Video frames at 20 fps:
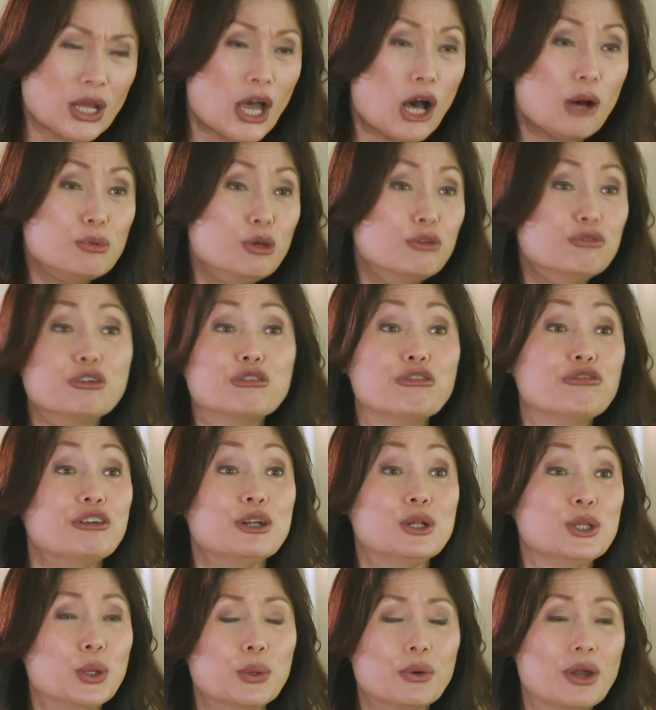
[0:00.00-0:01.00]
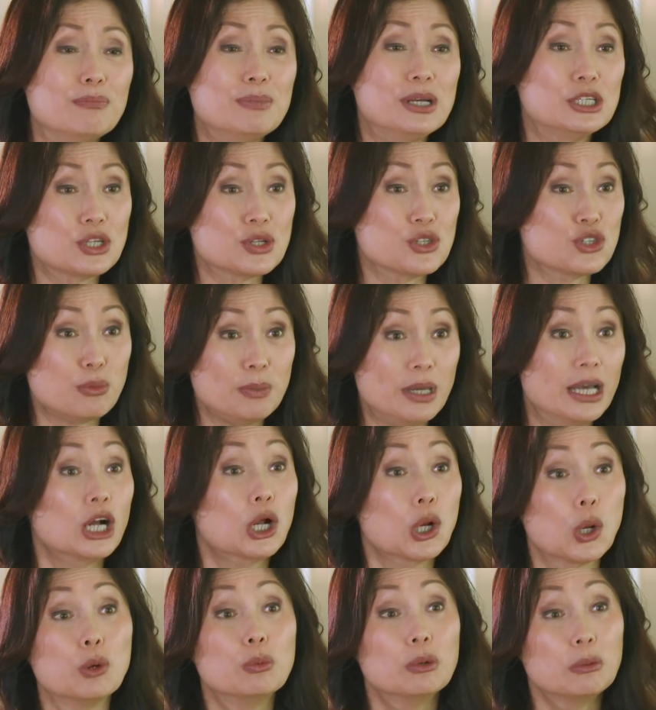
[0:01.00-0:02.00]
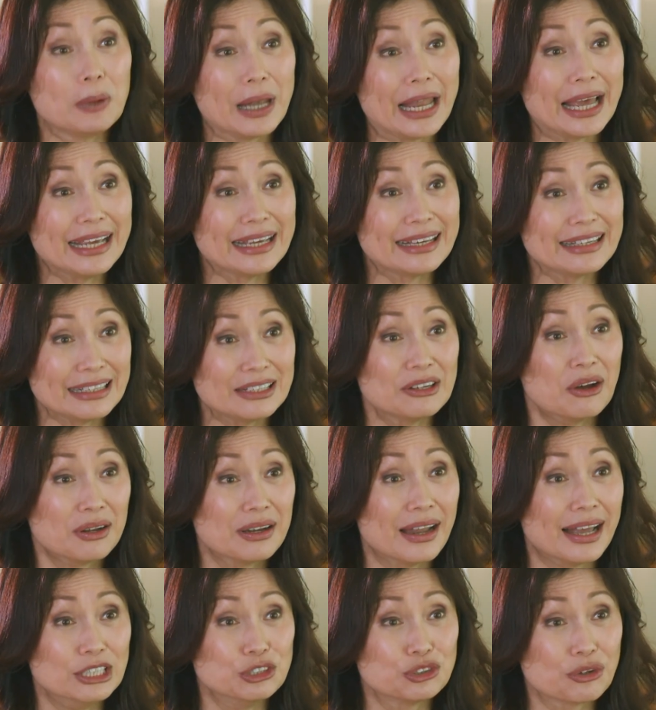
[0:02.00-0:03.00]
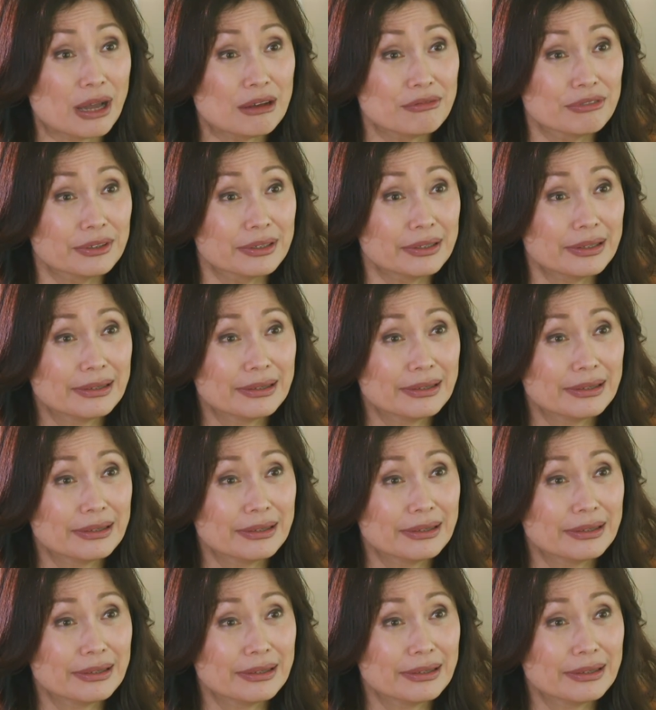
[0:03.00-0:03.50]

help you fulfill your ambitions to be a global player in online travel?